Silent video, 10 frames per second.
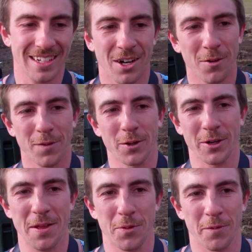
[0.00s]
I felt
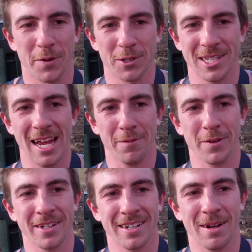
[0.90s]
great through the first
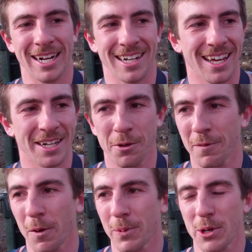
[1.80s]
half, and not gonna lie to you,
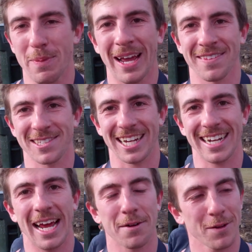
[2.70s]
felt pretty bad in the
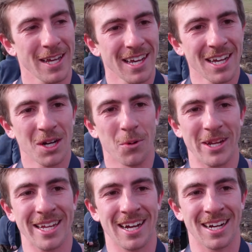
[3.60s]
second half.
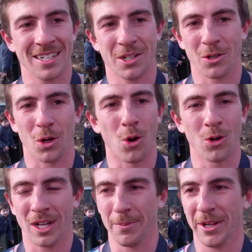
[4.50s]
We,
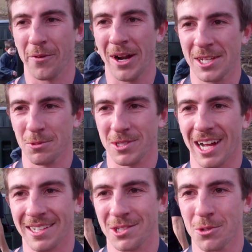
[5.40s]
goal coming in the race was
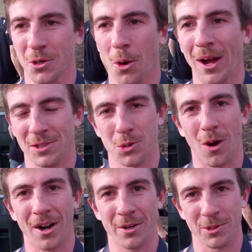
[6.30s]
not to go out
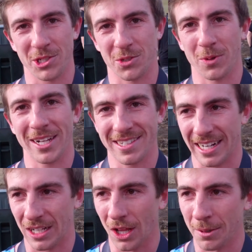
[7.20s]
too hard, which is what I
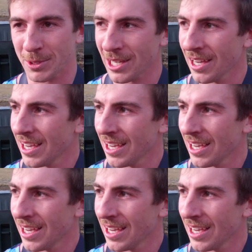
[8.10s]
did at clubs.